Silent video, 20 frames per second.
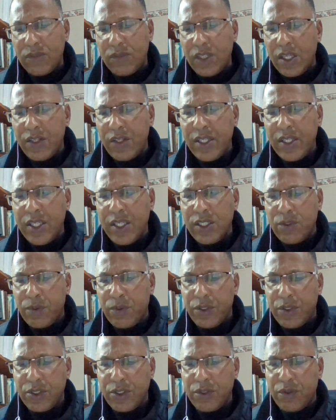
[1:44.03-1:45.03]
these
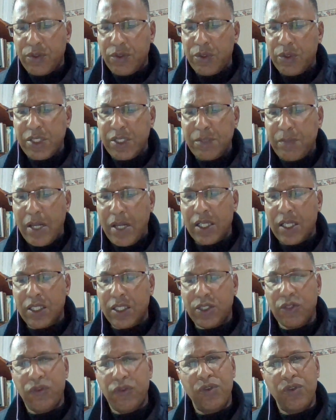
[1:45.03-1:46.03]
works, of course, sparkled
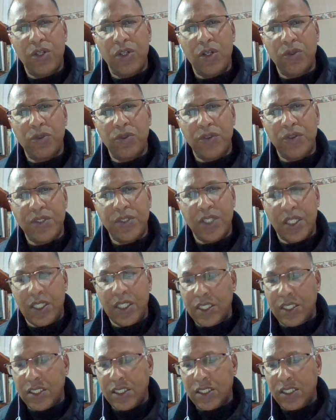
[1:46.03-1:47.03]
the flow of
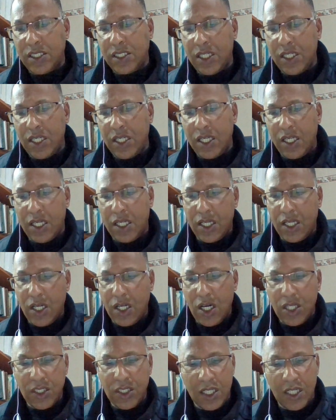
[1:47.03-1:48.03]
studies
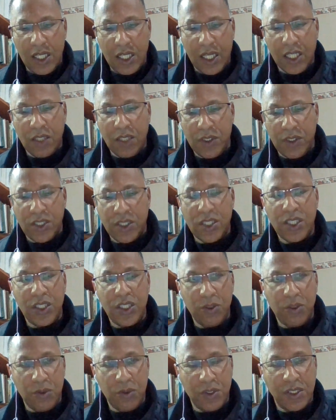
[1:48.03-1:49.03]
on language
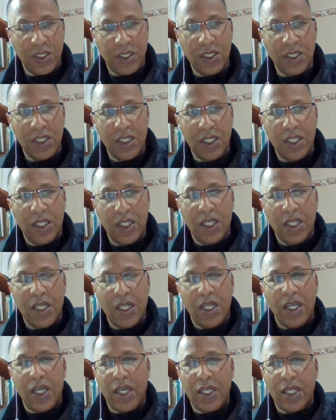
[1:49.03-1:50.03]
use.
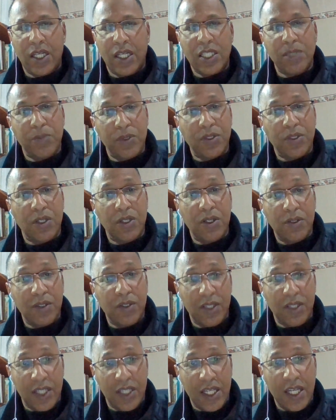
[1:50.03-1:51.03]
And I spot
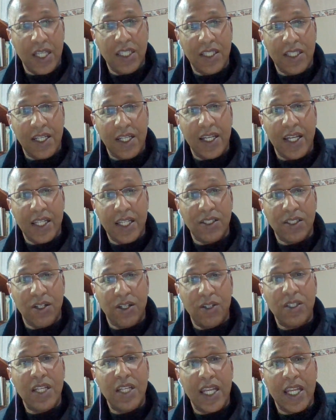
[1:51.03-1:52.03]
again the light
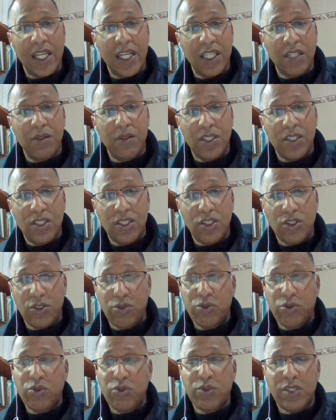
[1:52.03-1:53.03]
on language
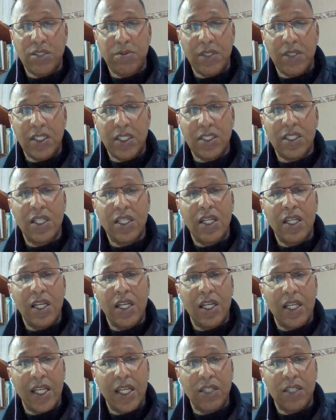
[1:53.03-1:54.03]
use, which means
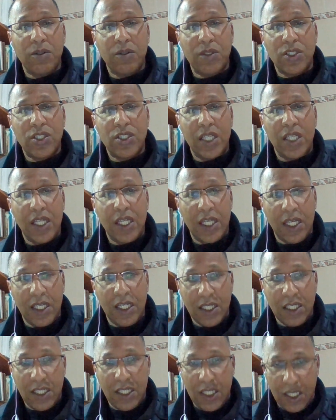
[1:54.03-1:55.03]
language
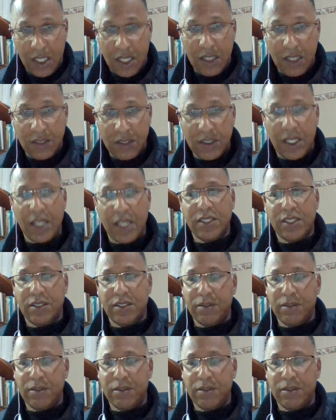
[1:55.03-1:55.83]
in context.